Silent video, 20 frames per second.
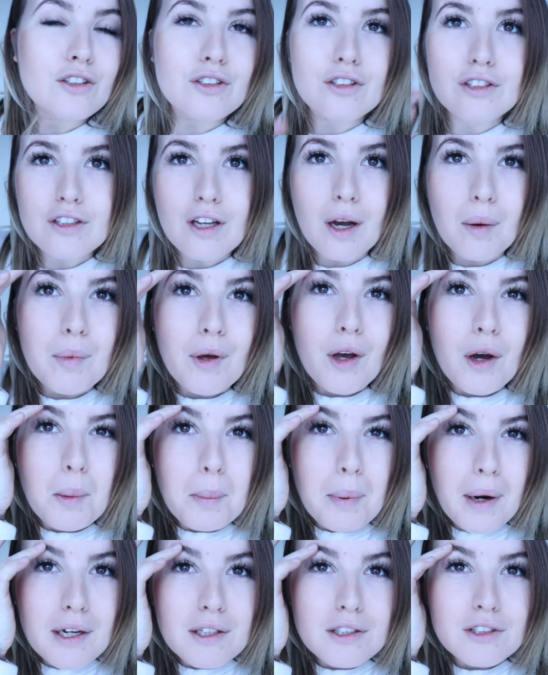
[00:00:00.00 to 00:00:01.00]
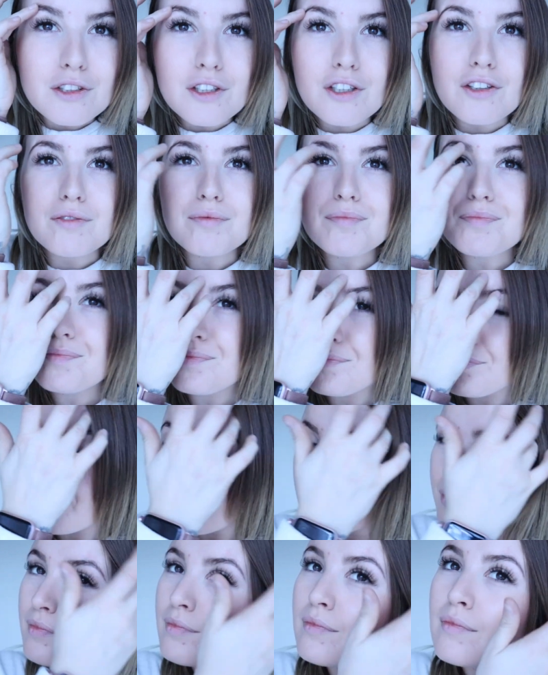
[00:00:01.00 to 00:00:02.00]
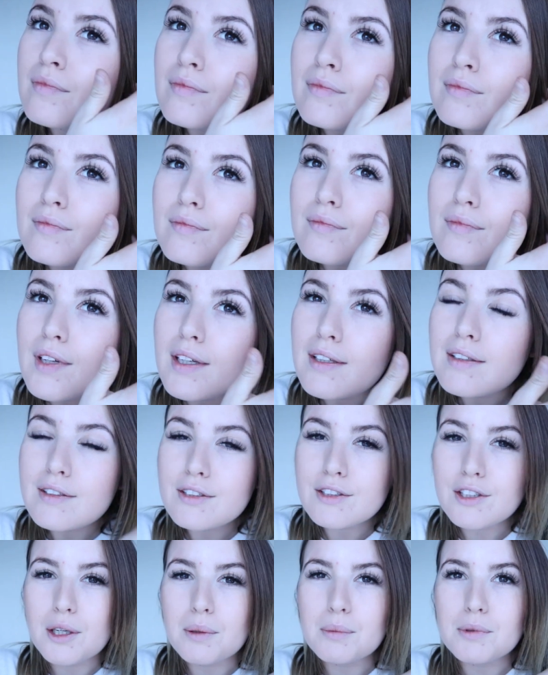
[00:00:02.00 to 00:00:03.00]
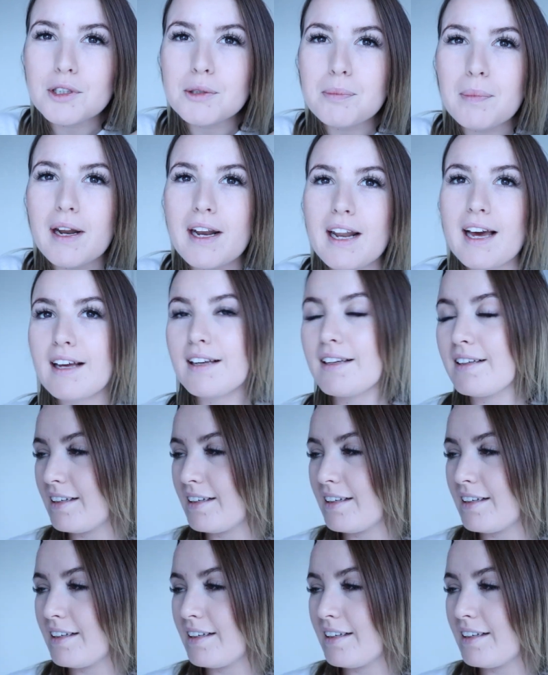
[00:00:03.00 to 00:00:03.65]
just got my eyebrows done, so much better.